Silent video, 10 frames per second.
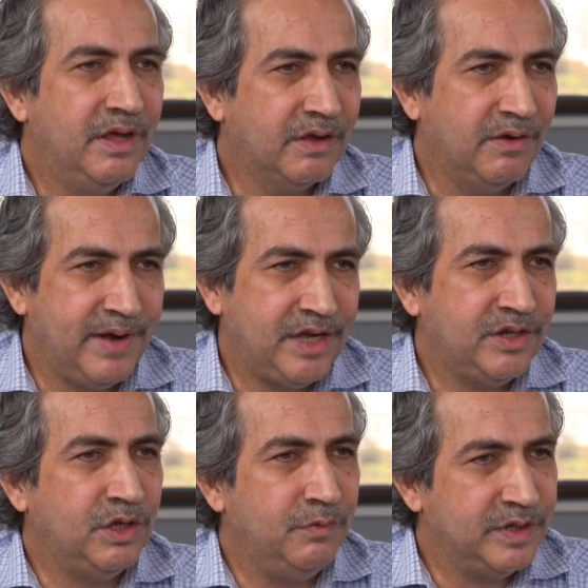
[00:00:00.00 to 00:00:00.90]
great
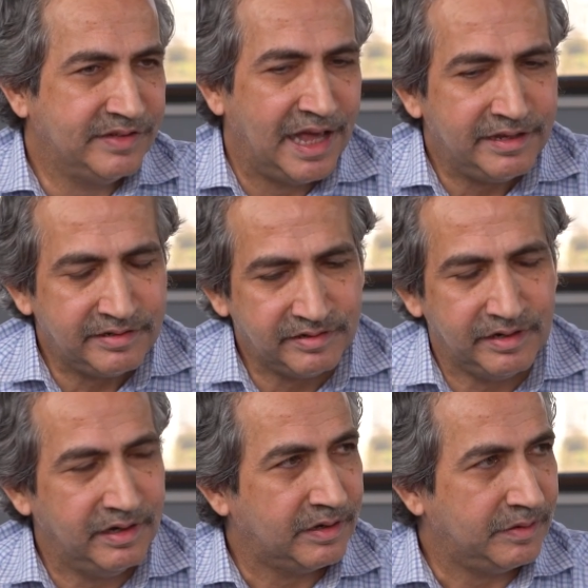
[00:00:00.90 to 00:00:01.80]
universalists
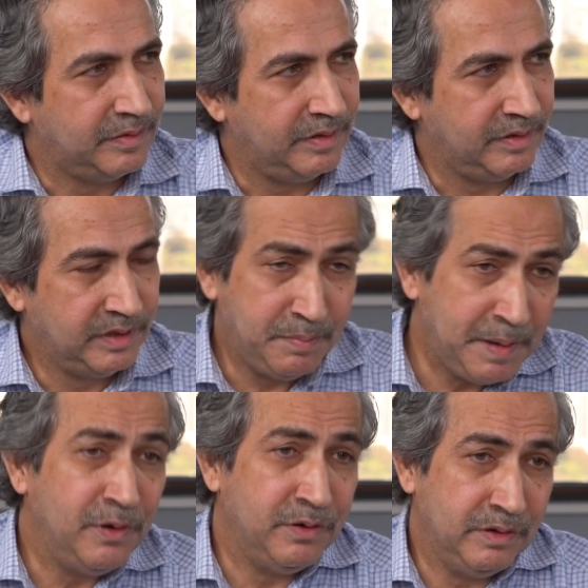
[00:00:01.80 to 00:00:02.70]
mm -hmm. the
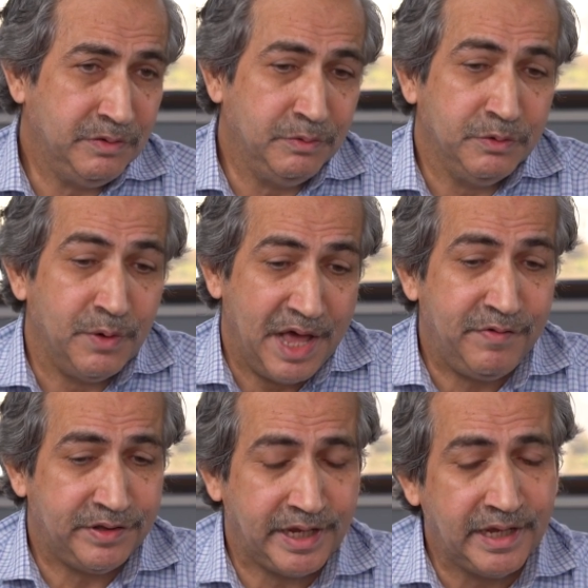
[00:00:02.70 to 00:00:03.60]
people who know
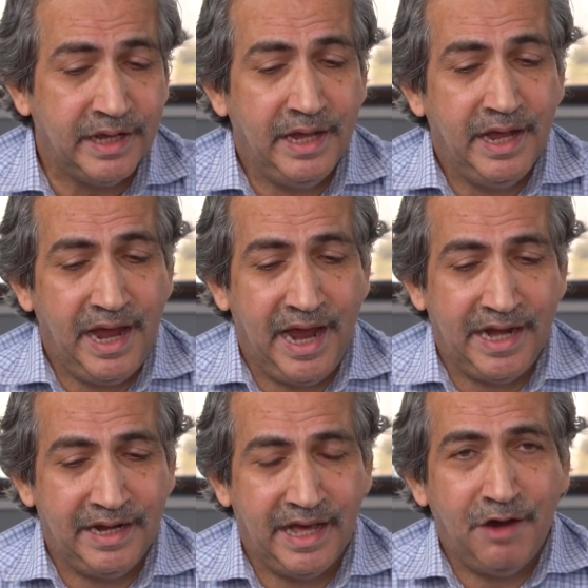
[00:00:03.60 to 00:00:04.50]
everything.
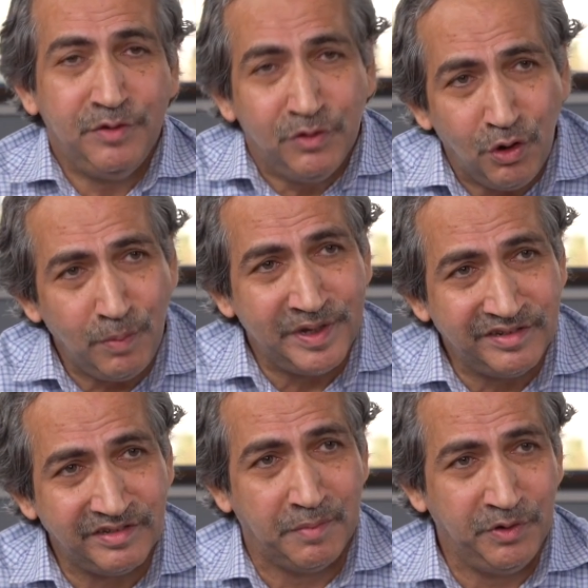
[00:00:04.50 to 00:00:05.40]
And I would hope that
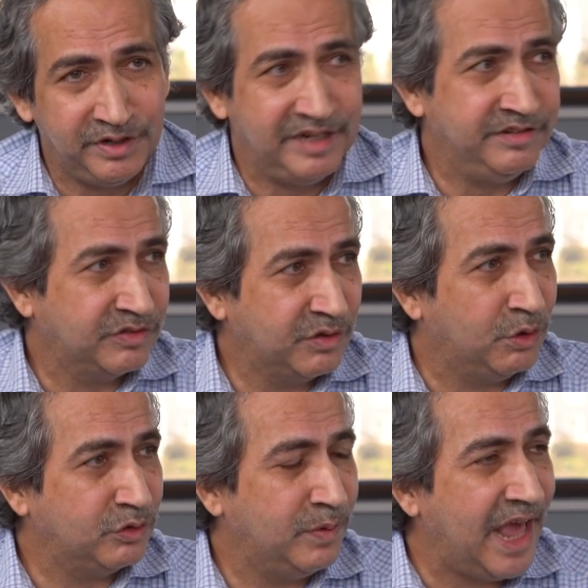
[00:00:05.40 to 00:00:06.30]
someone who attends this
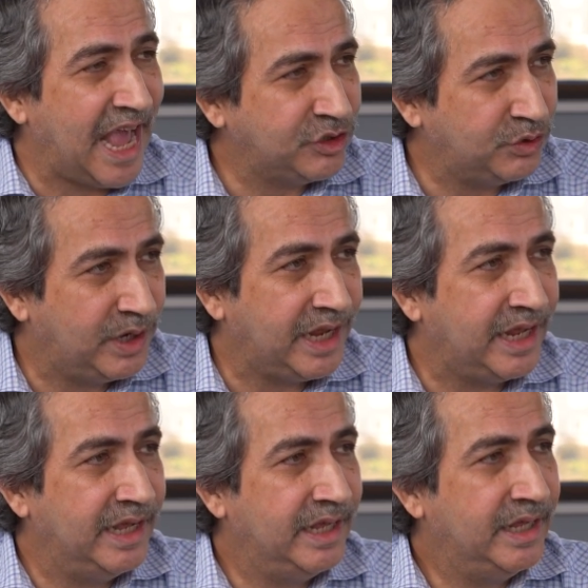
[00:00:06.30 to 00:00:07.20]
course will actually,
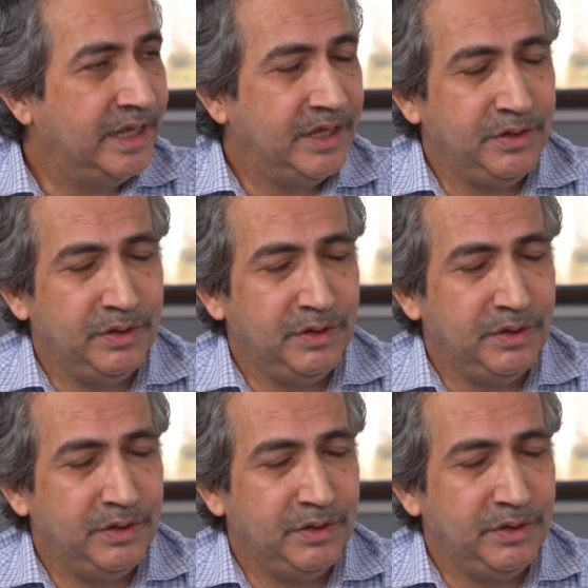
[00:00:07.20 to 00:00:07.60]
you